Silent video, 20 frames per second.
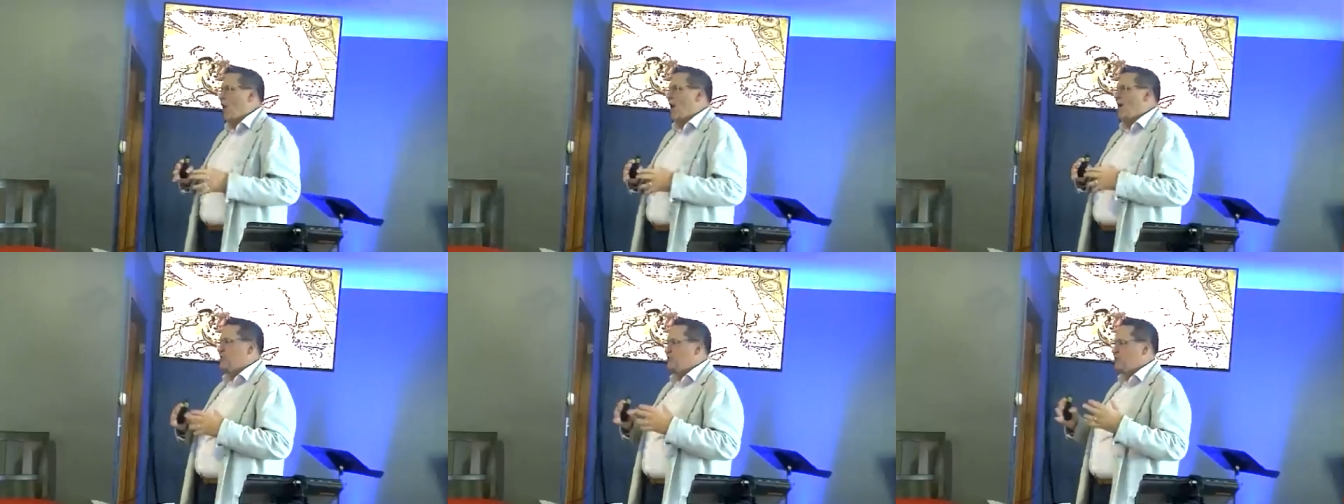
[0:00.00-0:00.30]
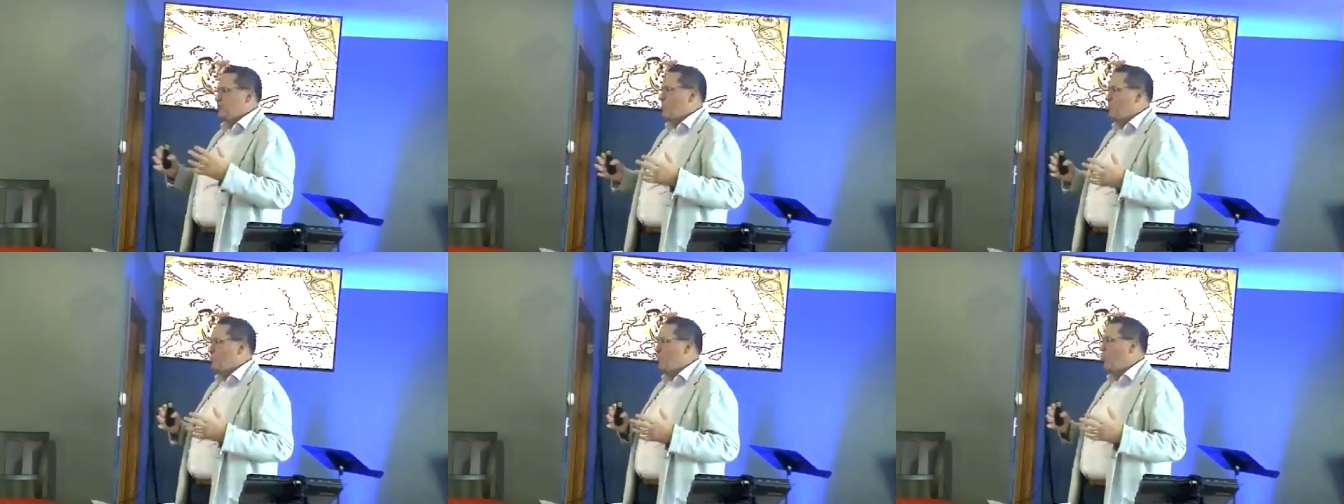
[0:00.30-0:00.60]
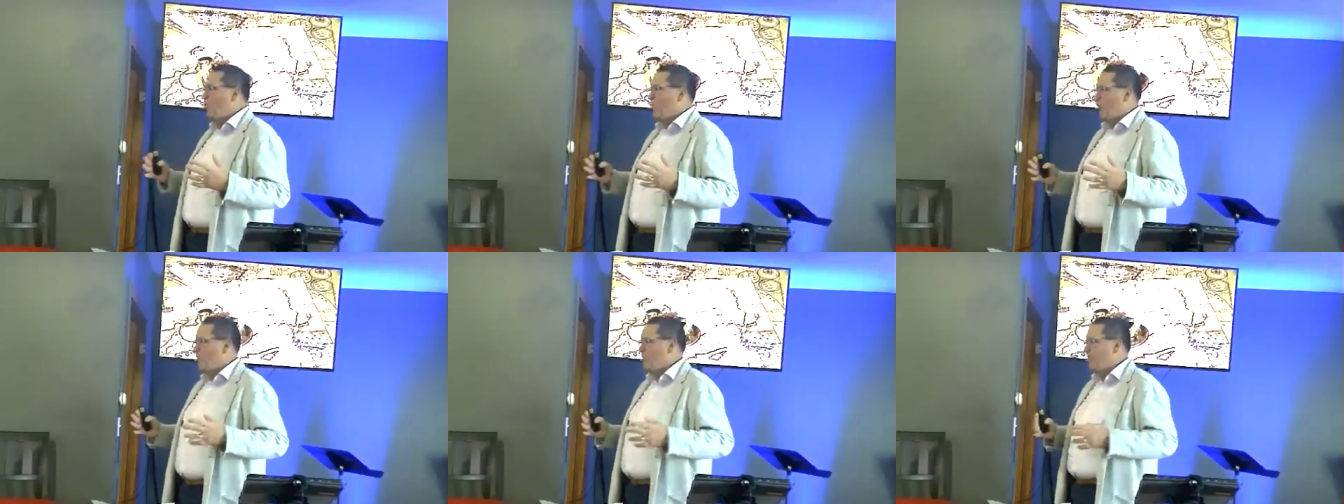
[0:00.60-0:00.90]
why it's so
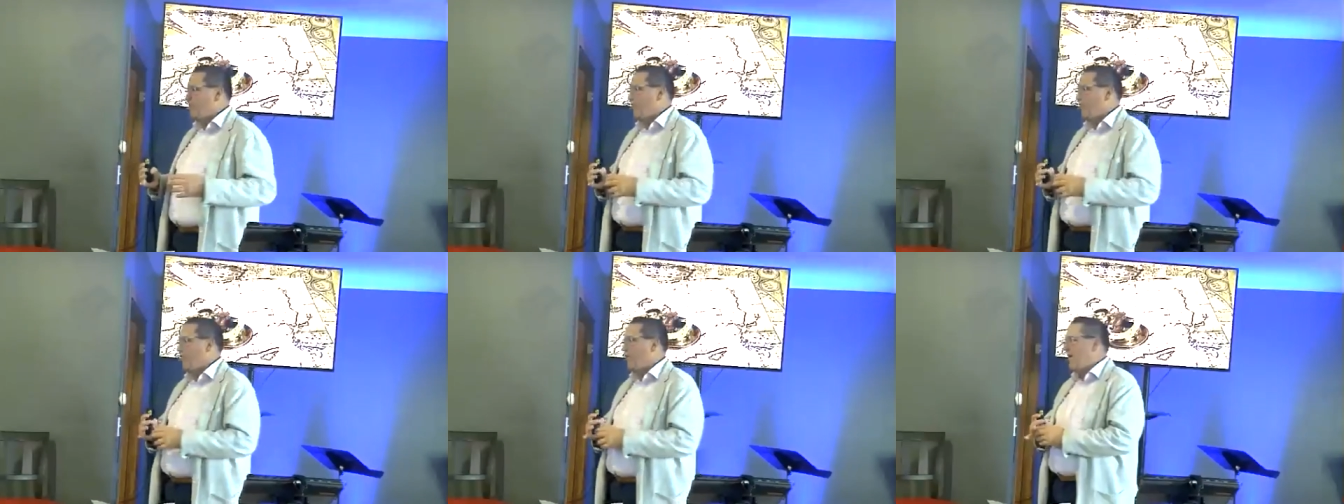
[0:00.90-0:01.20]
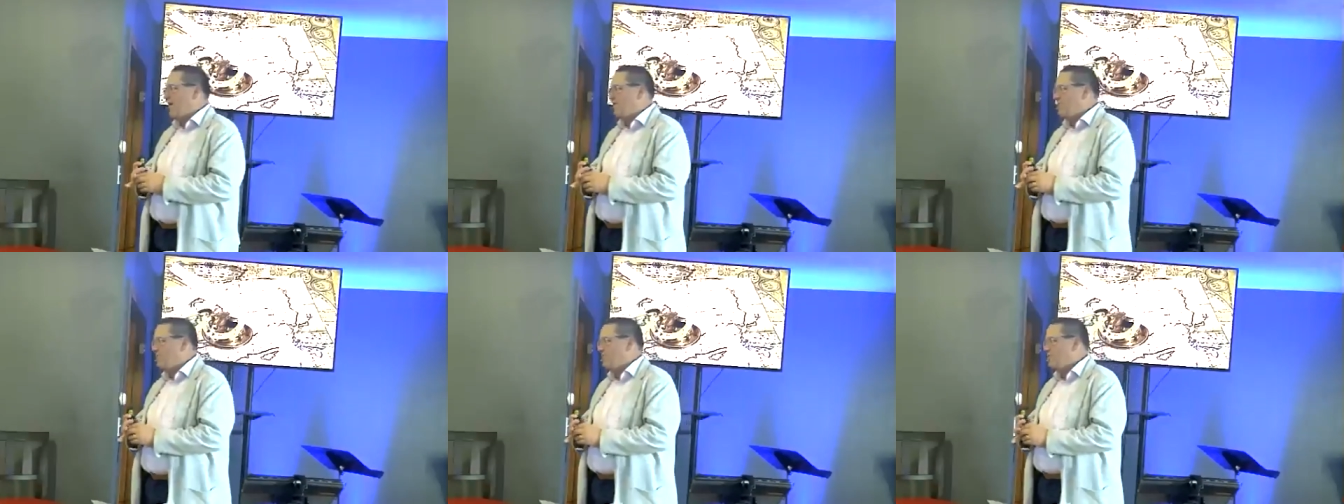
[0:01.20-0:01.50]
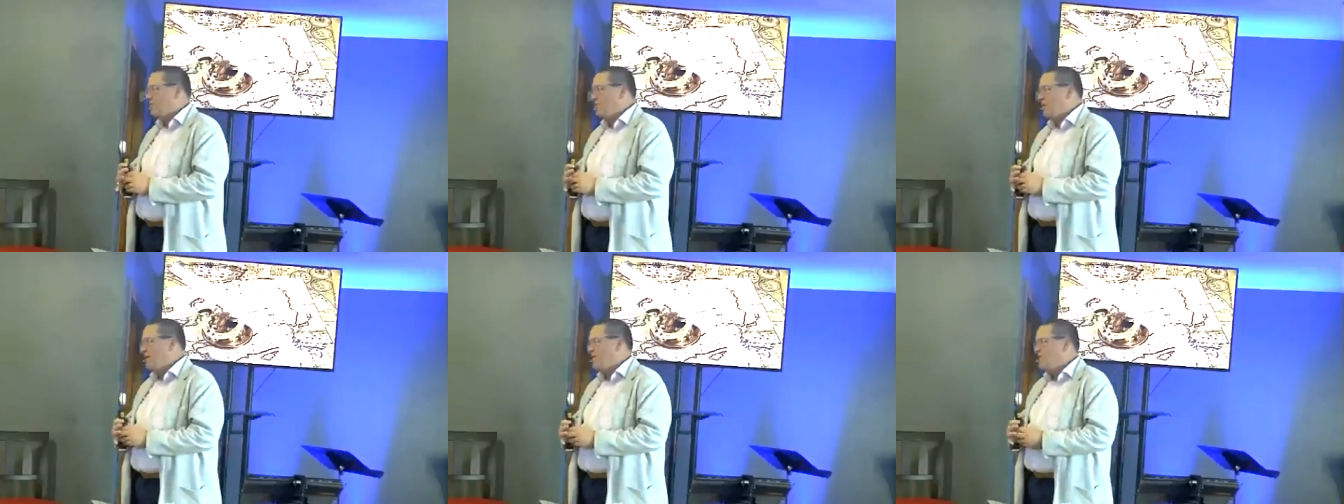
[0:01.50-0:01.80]
important for us to
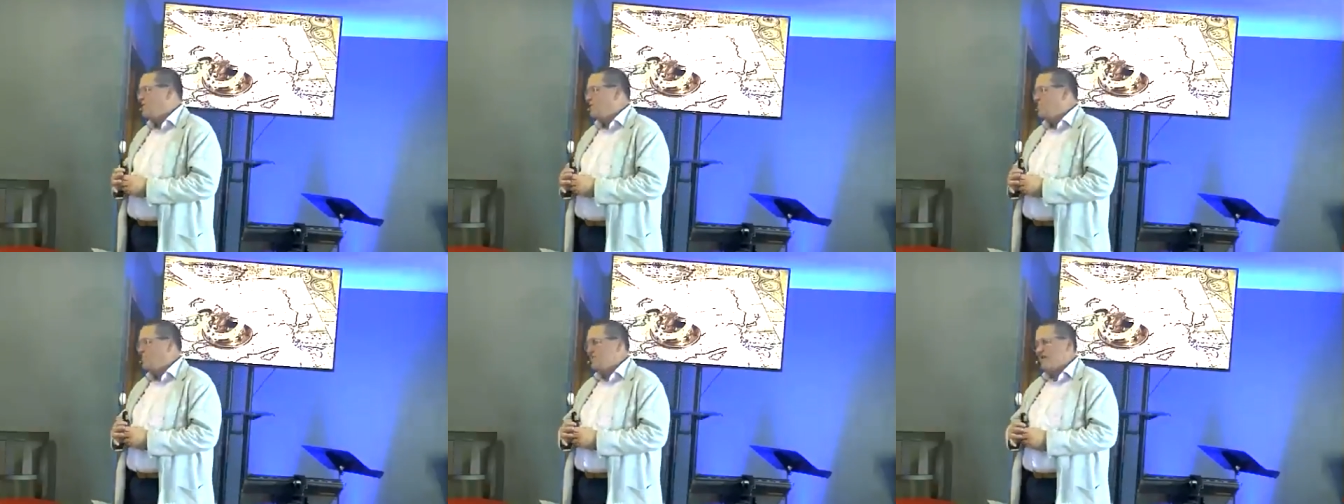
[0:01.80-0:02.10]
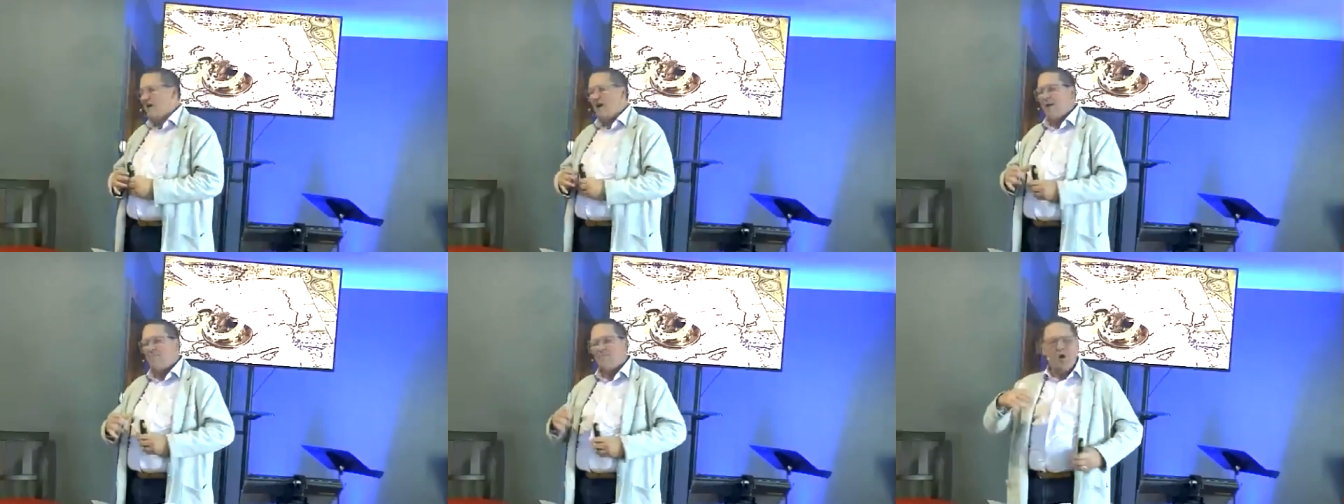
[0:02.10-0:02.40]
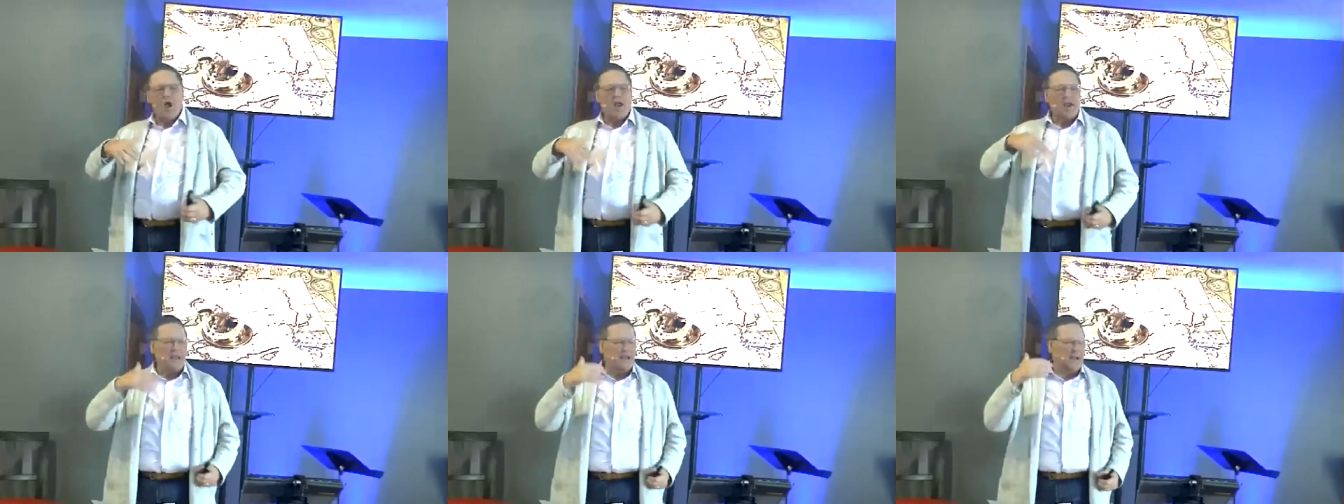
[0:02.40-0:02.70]
spend some time
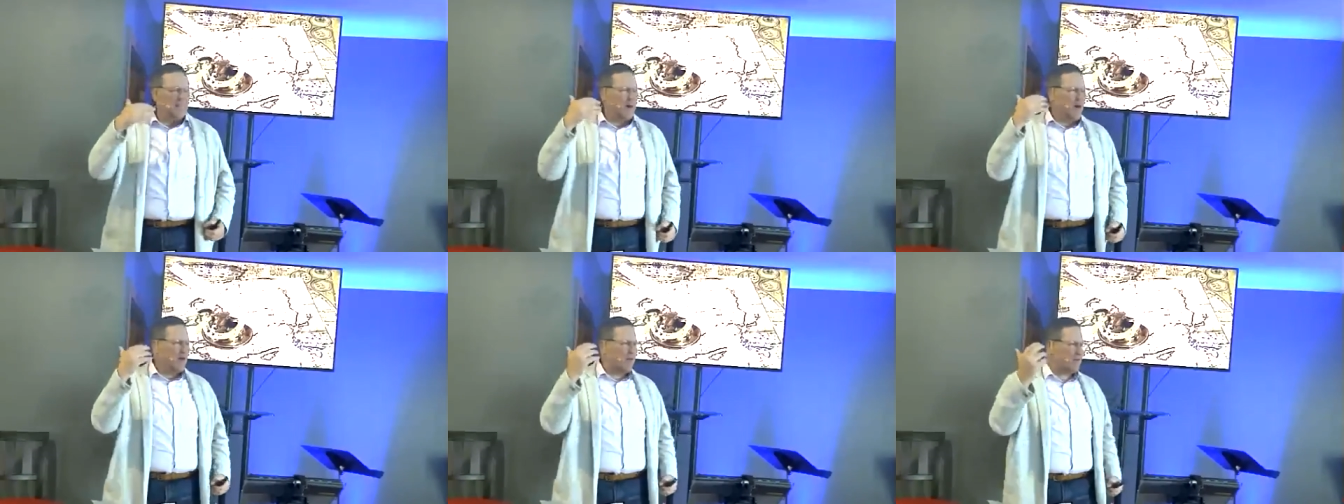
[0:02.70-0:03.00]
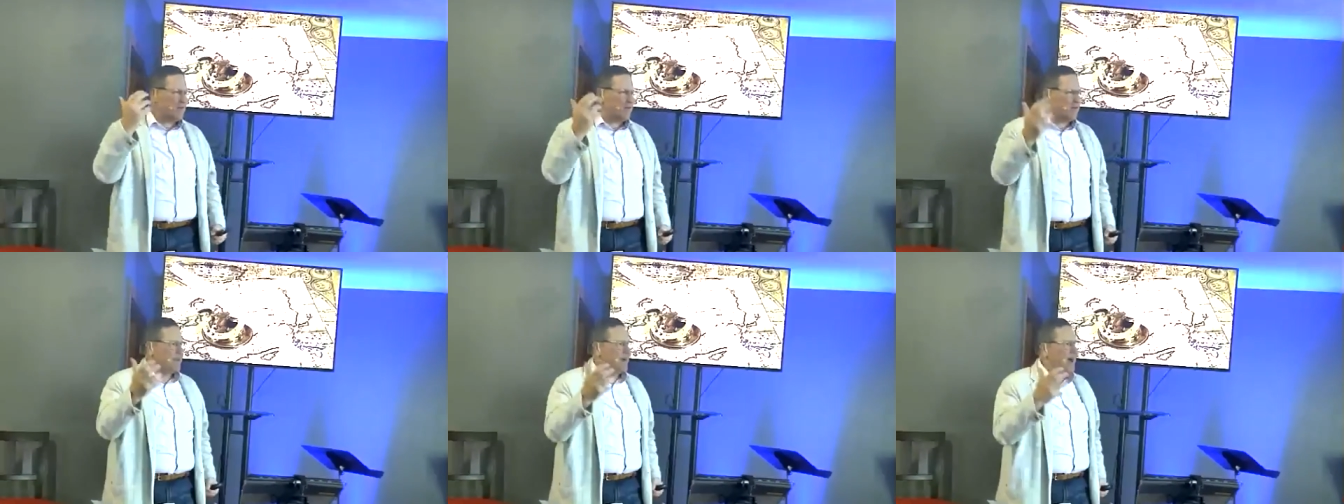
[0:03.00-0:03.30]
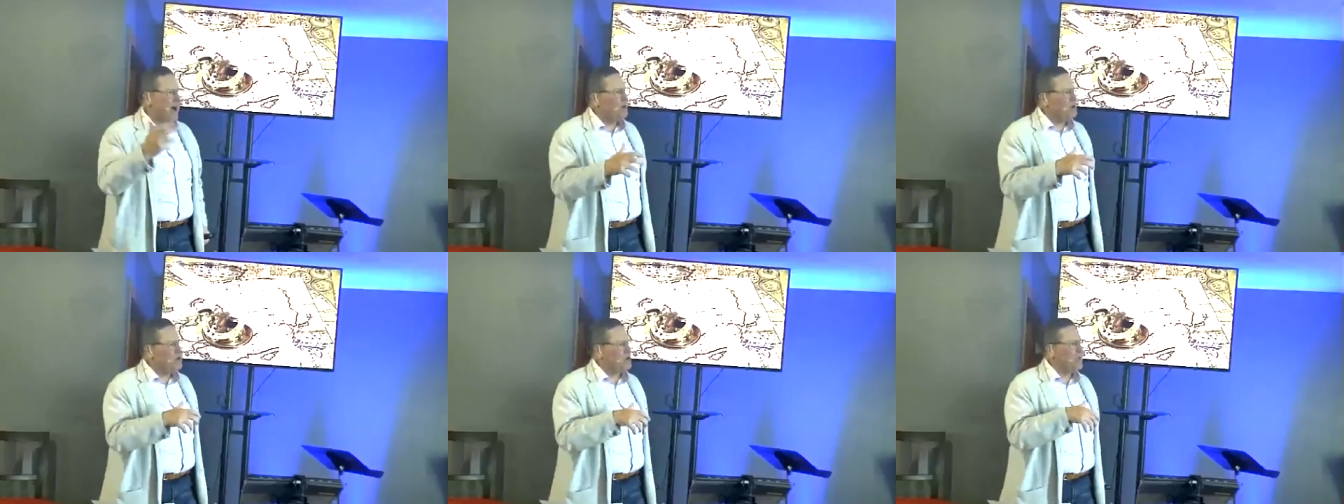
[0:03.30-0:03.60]
talking about
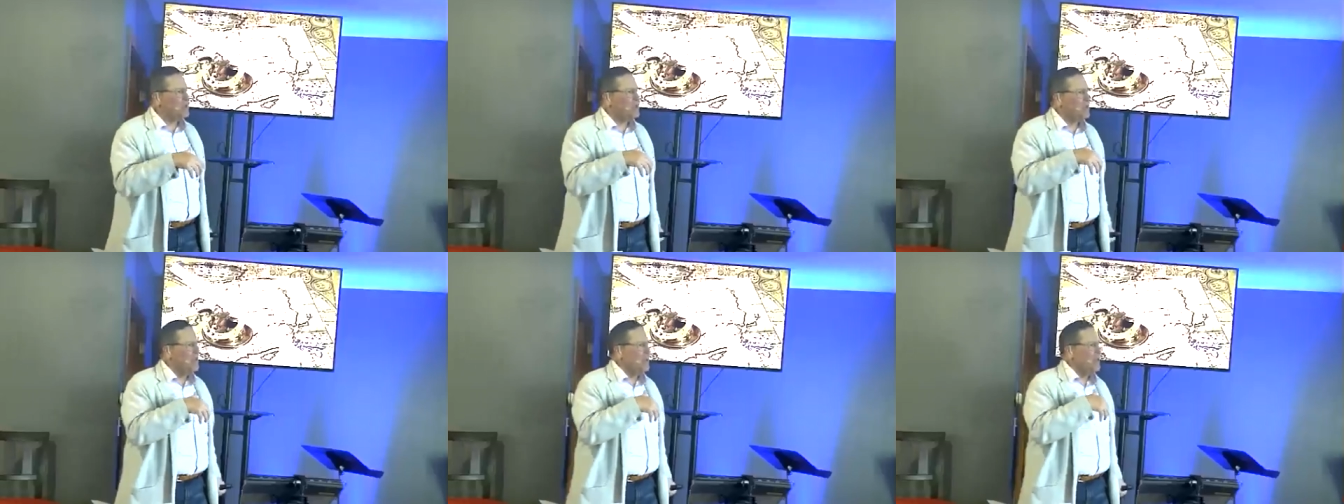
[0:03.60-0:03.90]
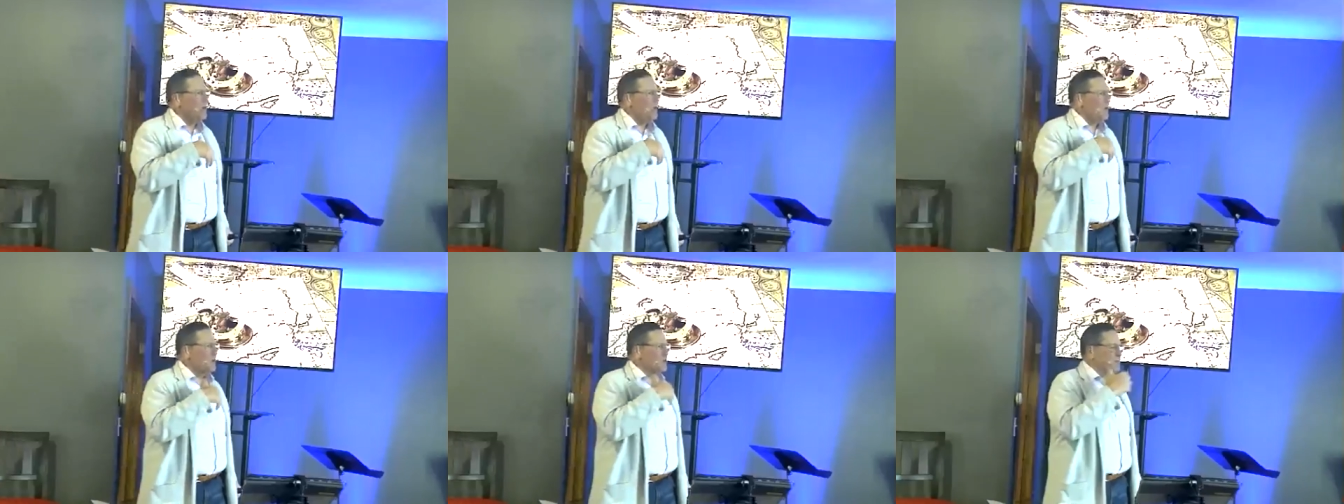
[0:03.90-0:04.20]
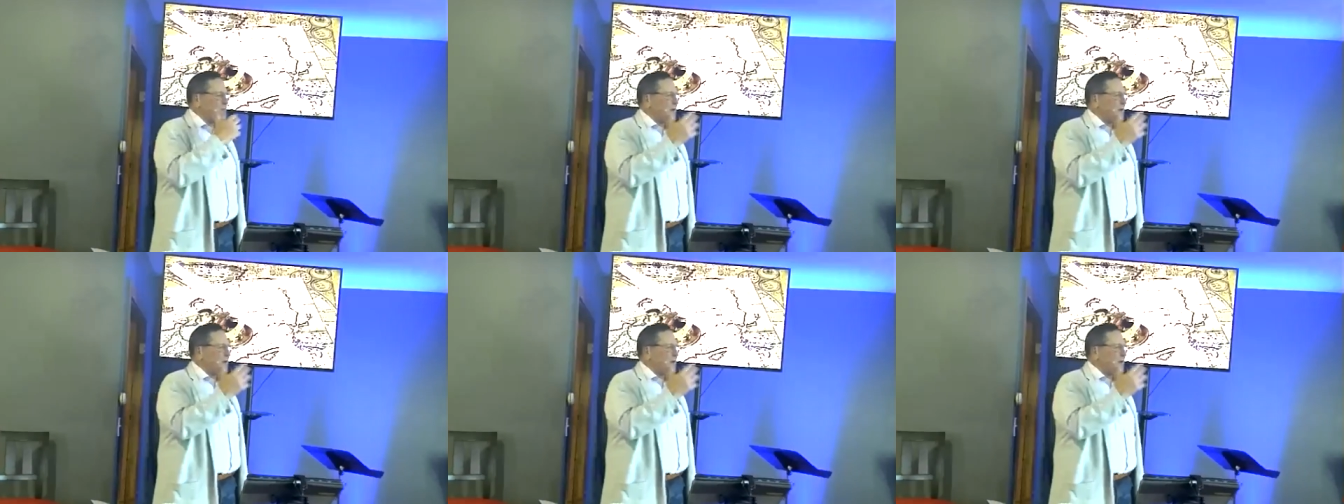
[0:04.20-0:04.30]
theology or